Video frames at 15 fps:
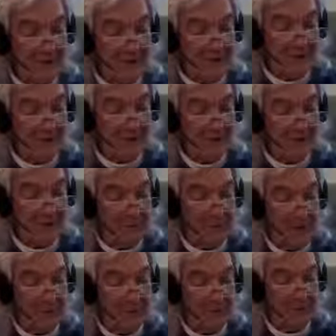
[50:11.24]
visible to
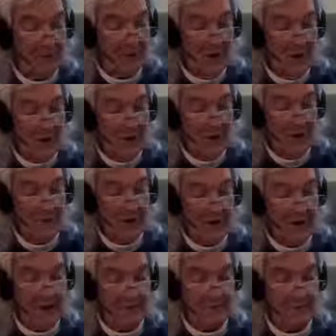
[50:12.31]
people who have the
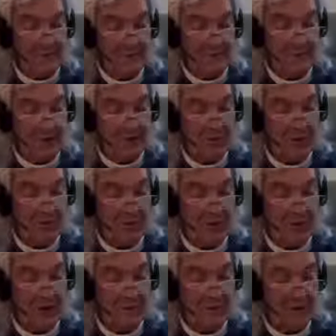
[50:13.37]
gift of spiritual
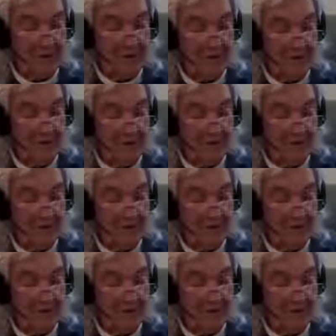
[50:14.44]
perception.